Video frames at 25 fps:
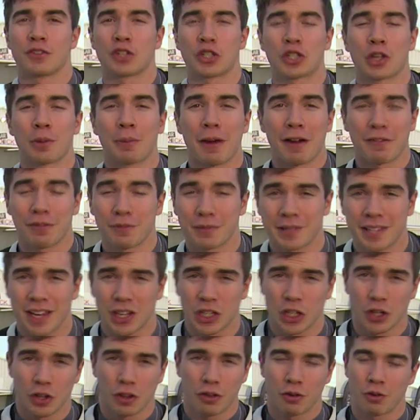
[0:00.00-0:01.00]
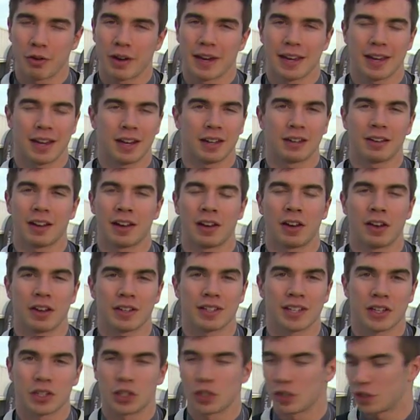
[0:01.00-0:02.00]
just come back from session three and, and
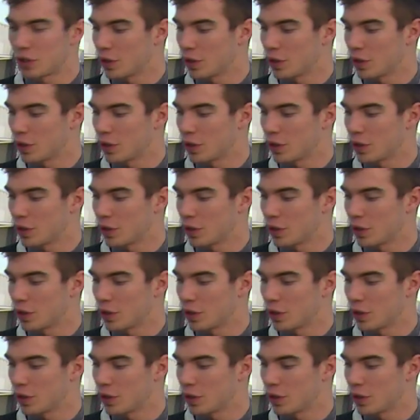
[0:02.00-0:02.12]
like session